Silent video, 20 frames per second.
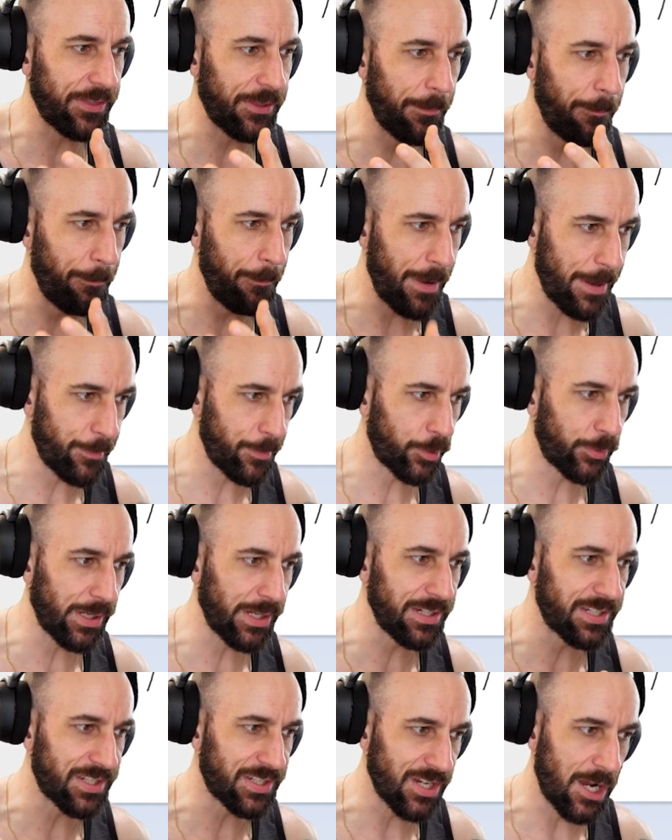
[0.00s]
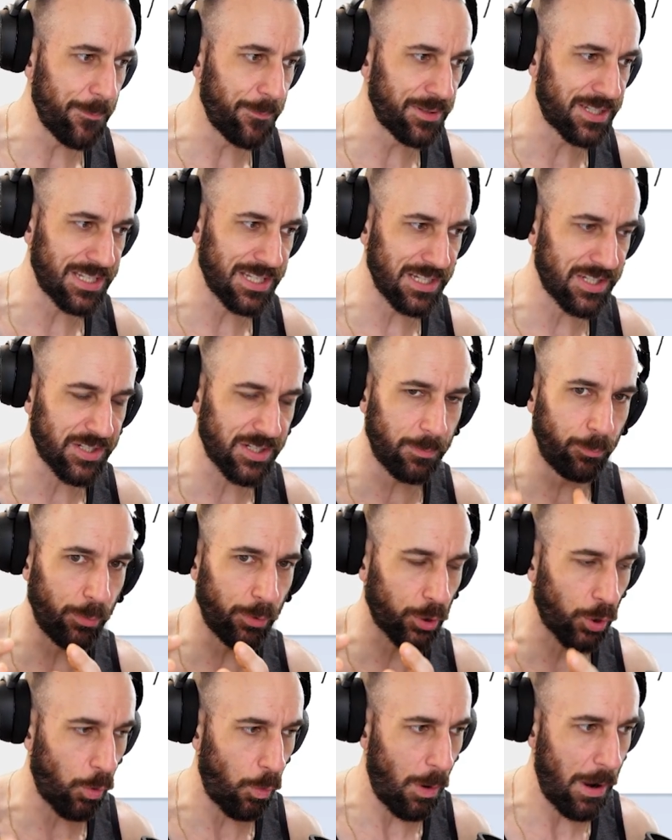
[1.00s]
memory subsystem
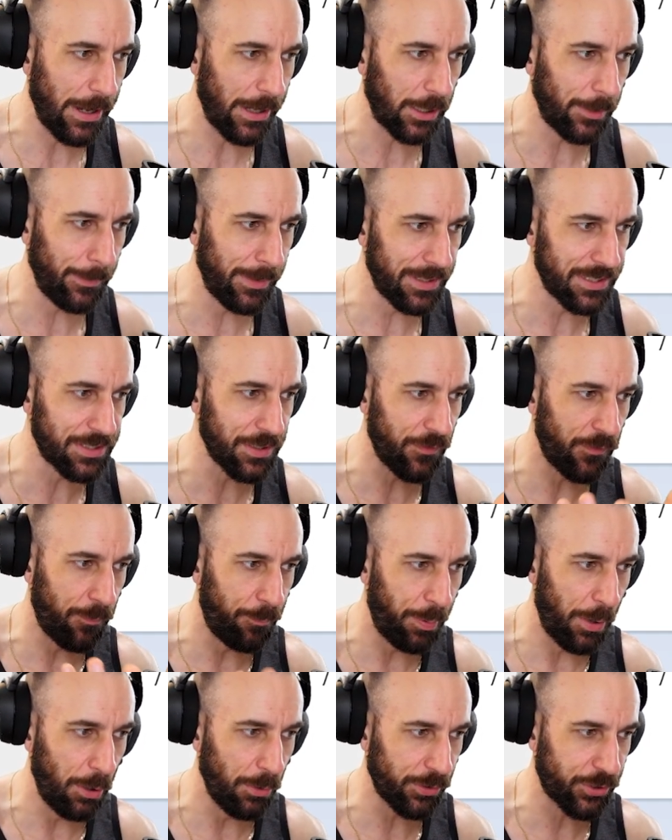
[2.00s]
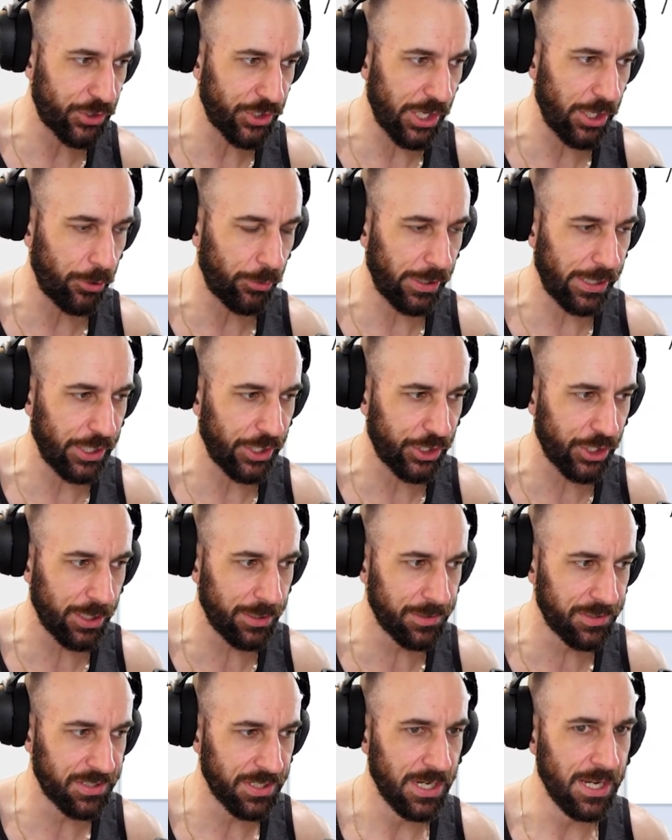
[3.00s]
requirements of both
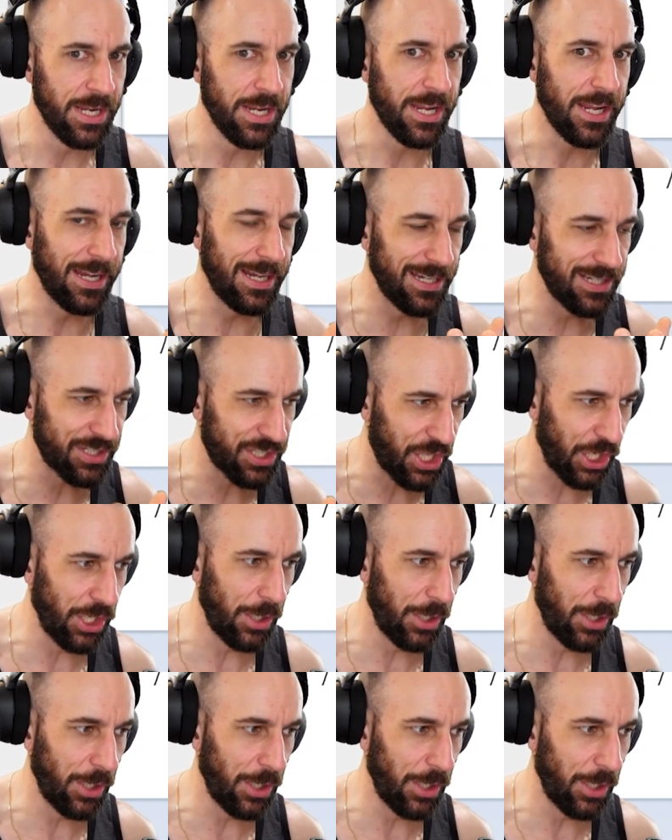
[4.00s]
generations is going to